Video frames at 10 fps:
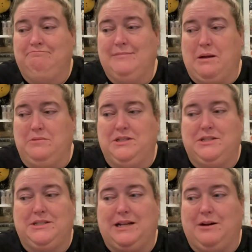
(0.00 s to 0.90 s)
I'm
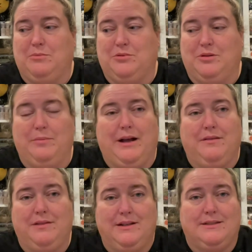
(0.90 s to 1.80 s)
just terrible
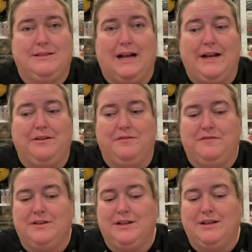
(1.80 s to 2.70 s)
about this side of
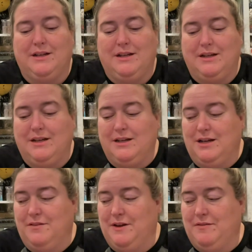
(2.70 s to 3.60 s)

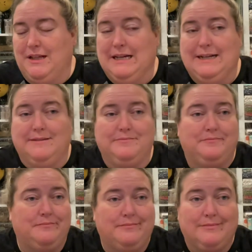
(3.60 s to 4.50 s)
everything.
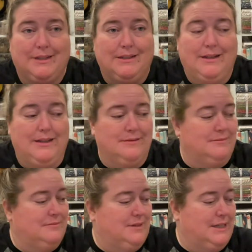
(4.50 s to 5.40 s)

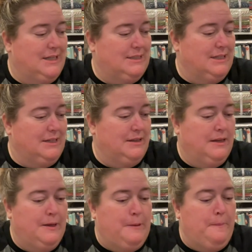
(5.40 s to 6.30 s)
What can I say?
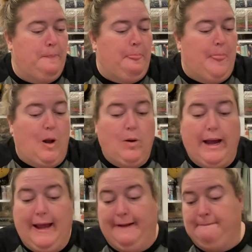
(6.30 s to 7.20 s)

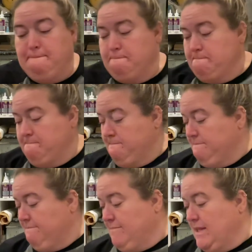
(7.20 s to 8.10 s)
Okay,
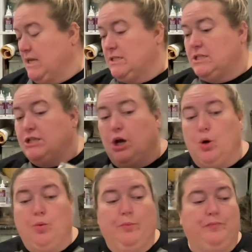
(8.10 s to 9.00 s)

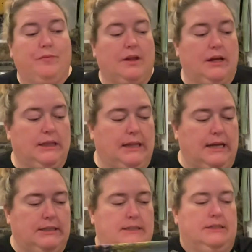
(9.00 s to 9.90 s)
so
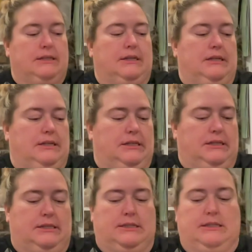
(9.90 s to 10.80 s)
let's
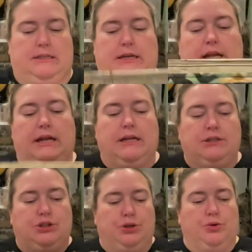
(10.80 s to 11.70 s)
get
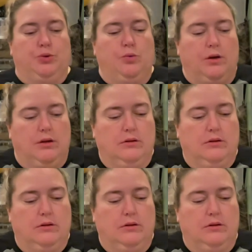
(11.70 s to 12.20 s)
into,